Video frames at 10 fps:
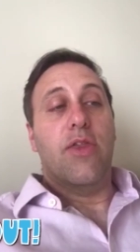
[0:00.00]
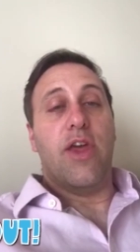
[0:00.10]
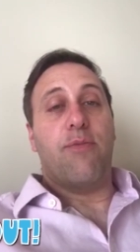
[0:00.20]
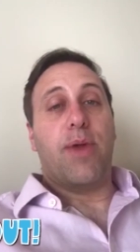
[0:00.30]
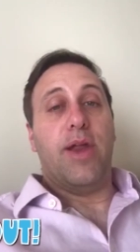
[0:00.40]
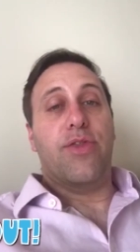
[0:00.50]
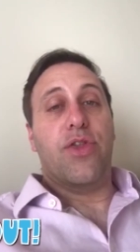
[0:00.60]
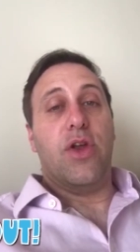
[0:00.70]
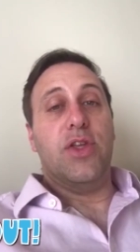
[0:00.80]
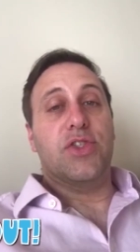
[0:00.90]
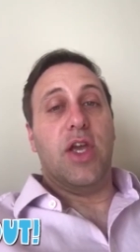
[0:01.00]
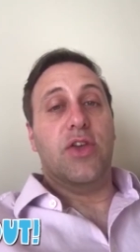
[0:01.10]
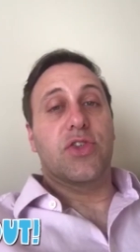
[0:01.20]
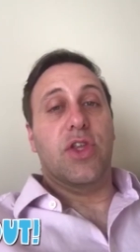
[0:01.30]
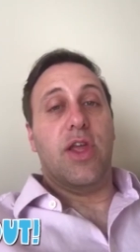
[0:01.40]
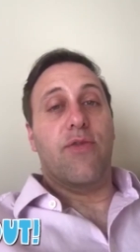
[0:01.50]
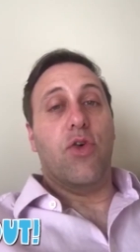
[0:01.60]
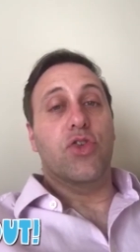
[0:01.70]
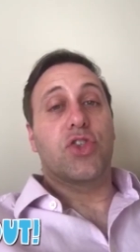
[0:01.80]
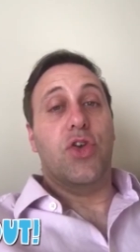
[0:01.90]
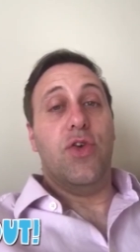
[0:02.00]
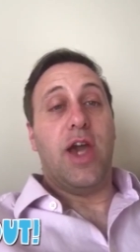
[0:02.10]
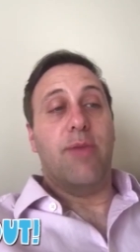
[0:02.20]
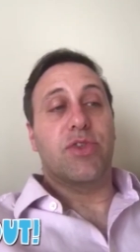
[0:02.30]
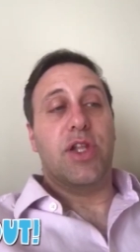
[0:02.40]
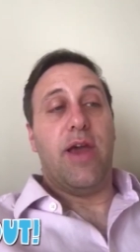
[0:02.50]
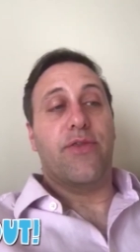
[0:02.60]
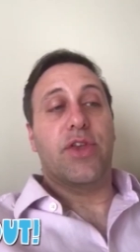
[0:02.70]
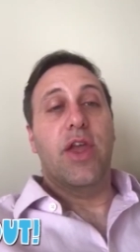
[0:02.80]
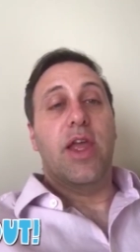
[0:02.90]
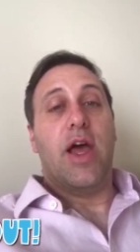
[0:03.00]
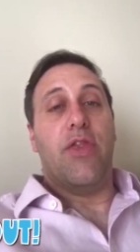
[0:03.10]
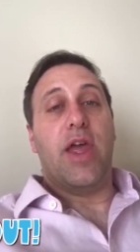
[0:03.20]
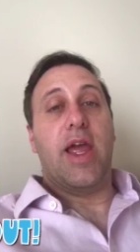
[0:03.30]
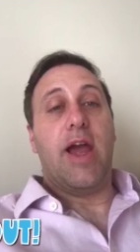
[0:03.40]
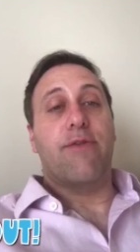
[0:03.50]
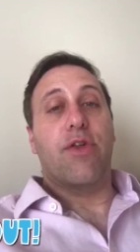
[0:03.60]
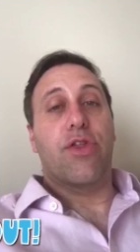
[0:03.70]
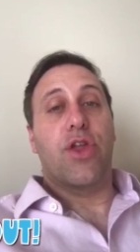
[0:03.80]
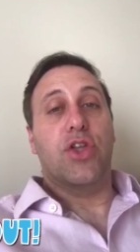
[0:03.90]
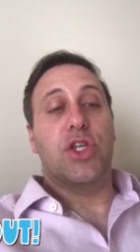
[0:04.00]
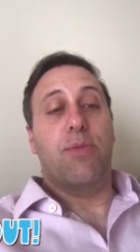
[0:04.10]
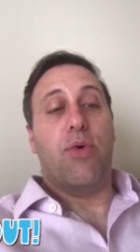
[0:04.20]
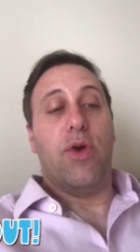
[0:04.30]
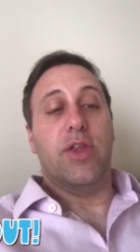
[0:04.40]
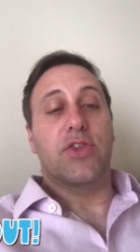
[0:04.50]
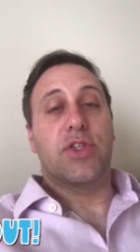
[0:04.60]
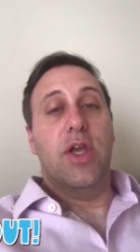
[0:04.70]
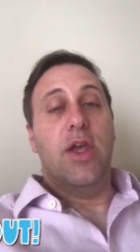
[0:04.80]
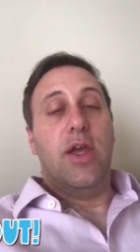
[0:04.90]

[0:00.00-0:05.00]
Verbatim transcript: They've played 36, so they've got two games left and they have 30 points.